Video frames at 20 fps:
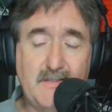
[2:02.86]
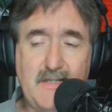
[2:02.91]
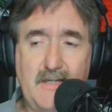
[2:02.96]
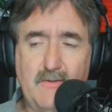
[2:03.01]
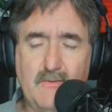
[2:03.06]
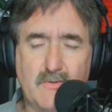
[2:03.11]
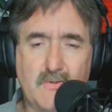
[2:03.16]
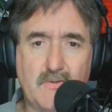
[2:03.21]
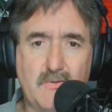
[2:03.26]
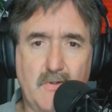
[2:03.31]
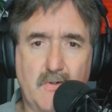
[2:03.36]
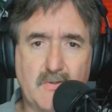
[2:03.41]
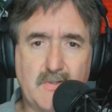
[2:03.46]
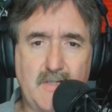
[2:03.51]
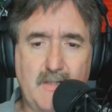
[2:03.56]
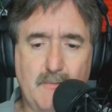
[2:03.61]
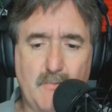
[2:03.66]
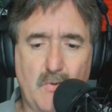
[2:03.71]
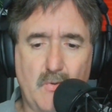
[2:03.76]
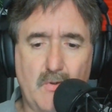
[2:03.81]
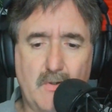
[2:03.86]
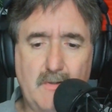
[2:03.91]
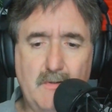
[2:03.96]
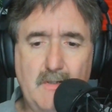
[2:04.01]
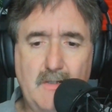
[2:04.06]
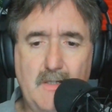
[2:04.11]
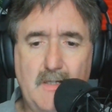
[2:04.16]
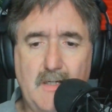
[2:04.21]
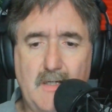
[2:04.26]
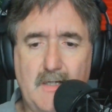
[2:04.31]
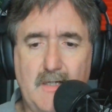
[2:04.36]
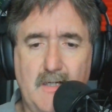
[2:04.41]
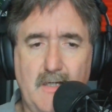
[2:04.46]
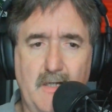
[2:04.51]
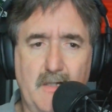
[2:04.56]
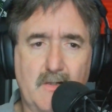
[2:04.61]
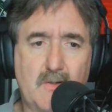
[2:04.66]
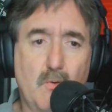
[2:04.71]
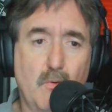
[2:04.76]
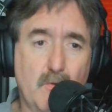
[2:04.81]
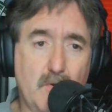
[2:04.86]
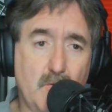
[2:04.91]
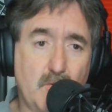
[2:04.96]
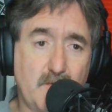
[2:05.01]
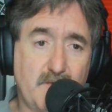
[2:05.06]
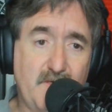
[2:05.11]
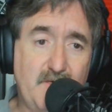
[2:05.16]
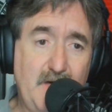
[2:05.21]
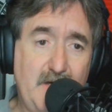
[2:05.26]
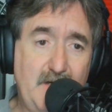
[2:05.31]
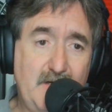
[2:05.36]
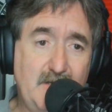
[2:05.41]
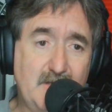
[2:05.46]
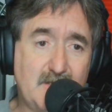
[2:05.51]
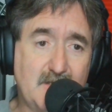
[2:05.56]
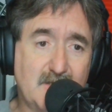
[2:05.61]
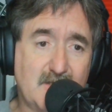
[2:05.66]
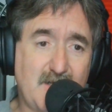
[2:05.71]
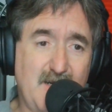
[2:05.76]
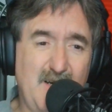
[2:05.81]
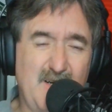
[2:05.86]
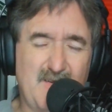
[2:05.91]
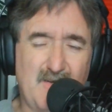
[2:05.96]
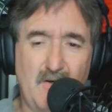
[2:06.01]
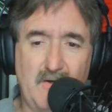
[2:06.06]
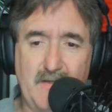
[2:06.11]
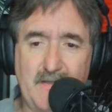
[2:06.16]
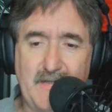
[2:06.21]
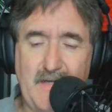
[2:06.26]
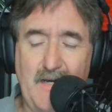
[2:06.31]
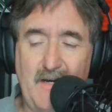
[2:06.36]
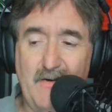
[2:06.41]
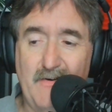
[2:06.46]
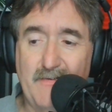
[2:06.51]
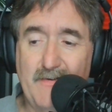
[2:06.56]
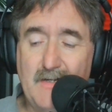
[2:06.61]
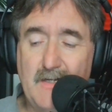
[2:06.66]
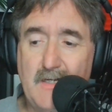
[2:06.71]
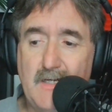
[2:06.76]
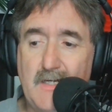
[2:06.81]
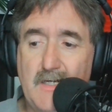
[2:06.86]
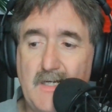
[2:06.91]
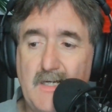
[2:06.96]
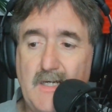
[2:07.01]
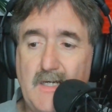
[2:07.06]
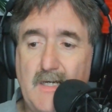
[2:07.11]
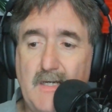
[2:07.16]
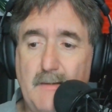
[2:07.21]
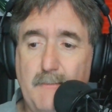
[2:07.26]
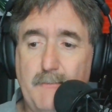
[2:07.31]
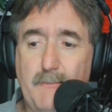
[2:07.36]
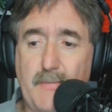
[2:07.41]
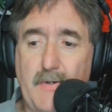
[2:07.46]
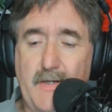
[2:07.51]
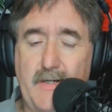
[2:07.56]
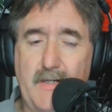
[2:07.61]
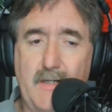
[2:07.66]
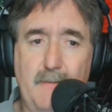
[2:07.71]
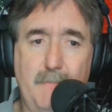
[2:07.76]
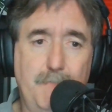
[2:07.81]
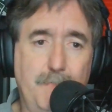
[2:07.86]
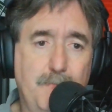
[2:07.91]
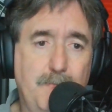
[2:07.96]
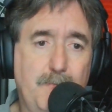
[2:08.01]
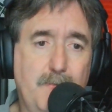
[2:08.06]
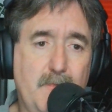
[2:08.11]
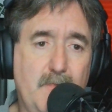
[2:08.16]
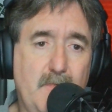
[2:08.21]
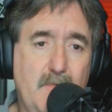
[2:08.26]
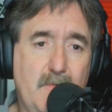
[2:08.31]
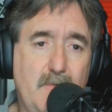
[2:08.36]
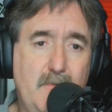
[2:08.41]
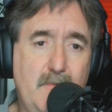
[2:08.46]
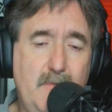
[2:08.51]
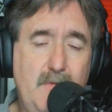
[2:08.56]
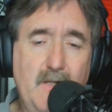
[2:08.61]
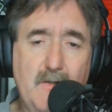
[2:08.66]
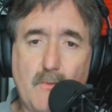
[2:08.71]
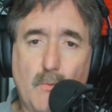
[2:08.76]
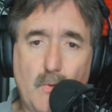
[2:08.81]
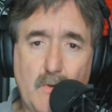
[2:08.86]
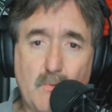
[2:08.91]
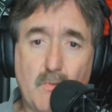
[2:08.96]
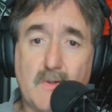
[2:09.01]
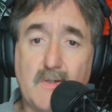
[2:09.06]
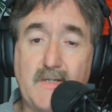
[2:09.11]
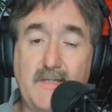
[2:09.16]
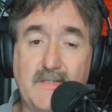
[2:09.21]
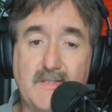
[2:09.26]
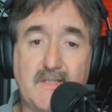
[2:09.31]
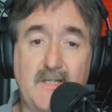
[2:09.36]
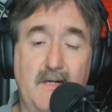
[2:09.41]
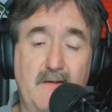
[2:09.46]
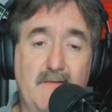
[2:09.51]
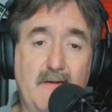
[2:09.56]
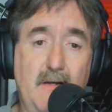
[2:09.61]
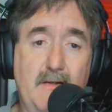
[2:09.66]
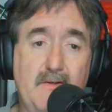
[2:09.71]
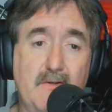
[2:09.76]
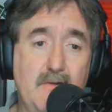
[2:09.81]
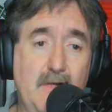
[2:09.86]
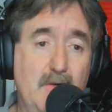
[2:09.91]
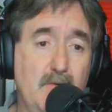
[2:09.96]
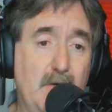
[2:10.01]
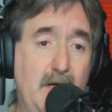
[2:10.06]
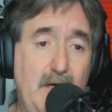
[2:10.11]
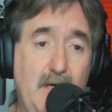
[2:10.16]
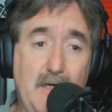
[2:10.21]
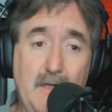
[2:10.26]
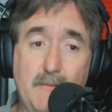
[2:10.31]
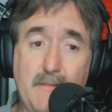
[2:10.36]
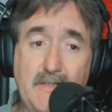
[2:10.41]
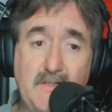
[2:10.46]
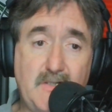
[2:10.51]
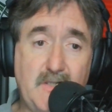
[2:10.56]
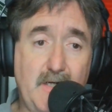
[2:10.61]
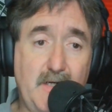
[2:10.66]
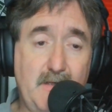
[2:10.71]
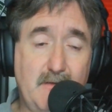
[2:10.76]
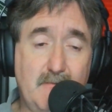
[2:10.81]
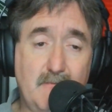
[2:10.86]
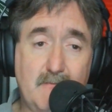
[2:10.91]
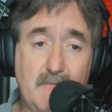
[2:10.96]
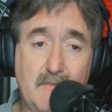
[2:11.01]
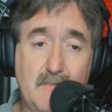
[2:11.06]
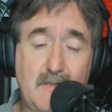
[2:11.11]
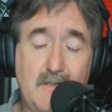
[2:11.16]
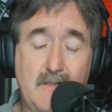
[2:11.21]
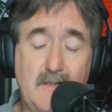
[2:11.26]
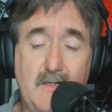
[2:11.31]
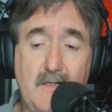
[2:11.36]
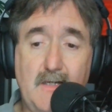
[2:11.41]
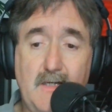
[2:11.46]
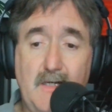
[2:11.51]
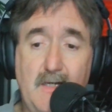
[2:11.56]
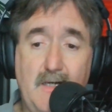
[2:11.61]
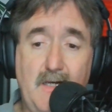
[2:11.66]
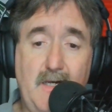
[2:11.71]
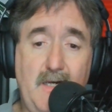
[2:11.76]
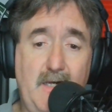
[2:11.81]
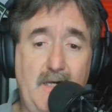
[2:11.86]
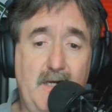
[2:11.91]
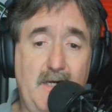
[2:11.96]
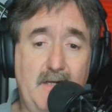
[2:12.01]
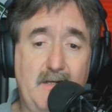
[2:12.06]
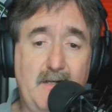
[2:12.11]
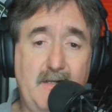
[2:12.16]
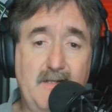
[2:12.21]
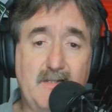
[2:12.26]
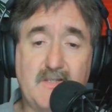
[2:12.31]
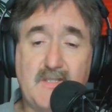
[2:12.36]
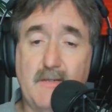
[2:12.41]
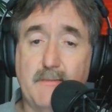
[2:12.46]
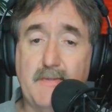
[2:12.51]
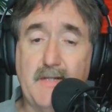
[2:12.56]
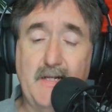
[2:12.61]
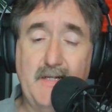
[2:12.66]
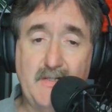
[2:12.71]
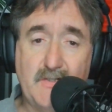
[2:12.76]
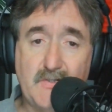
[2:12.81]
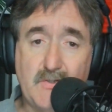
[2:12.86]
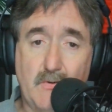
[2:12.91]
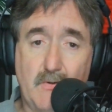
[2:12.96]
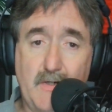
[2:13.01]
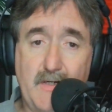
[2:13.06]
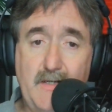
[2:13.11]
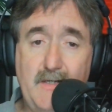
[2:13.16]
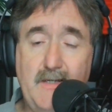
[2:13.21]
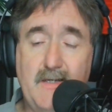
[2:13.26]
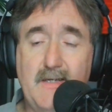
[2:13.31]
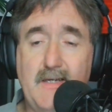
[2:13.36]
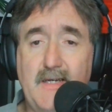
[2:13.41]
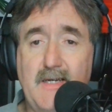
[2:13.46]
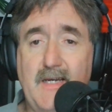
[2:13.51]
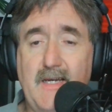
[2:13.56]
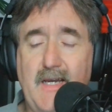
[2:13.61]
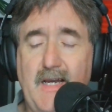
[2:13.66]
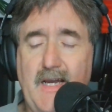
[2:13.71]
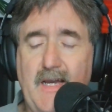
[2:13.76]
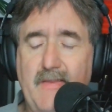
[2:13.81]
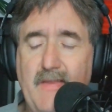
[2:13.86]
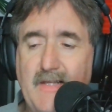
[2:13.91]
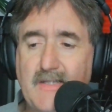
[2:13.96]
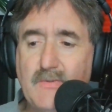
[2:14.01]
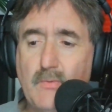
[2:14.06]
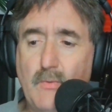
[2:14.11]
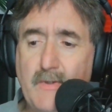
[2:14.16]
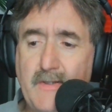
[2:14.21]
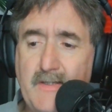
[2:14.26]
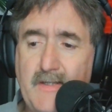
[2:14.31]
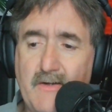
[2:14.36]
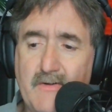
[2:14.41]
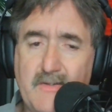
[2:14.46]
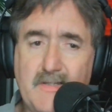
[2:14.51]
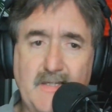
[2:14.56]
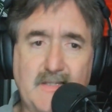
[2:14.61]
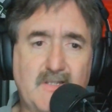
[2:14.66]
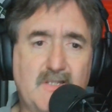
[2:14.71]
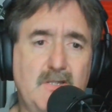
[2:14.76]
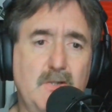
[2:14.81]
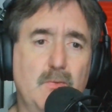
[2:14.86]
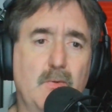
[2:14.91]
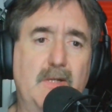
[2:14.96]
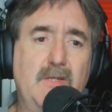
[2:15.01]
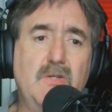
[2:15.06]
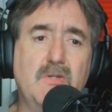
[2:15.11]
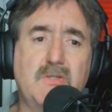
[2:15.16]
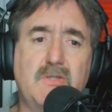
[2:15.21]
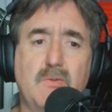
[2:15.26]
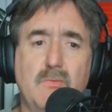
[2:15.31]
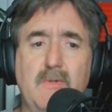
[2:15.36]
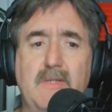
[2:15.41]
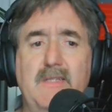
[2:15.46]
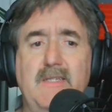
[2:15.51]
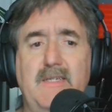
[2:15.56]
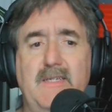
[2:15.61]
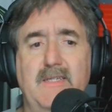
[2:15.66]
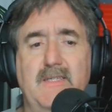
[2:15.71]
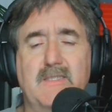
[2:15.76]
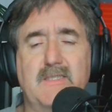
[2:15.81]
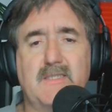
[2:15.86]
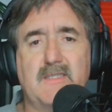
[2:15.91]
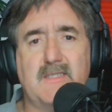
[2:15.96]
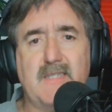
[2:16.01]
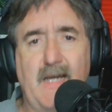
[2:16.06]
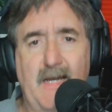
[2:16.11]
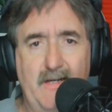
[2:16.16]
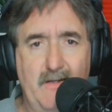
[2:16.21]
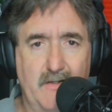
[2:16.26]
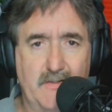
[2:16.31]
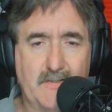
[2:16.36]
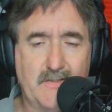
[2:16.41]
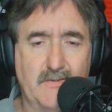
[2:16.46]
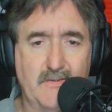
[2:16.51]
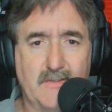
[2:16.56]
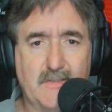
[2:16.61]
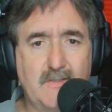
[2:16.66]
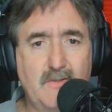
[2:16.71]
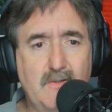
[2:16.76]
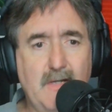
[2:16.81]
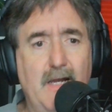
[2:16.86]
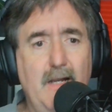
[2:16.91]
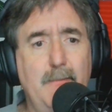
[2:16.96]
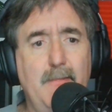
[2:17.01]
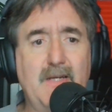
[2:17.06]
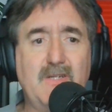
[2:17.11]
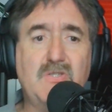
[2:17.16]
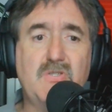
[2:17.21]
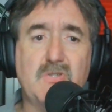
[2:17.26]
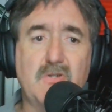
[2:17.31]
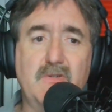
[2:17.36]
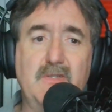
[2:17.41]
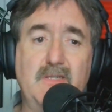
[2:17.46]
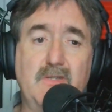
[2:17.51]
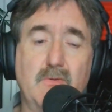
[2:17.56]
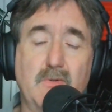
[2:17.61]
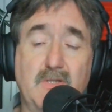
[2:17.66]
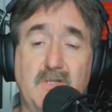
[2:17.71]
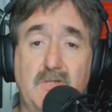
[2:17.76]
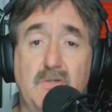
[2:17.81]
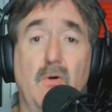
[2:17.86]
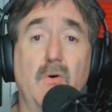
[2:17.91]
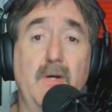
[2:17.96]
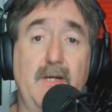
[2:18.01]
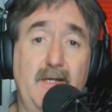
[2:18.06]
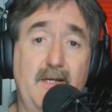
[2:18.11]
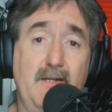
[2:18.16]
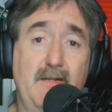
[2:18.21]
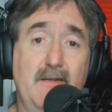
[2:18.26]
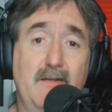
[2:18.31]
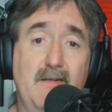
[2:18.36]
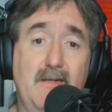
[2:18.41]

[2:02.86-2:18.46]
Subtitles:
I don't do those anymore. The cornhole phase has kind of gone down. But, woodworking stuff. I do that right out of my shed. And it's something I enjoy. And that's one of the other things, too. When you're doing these side hustles, you got to make sure that you enjoy it.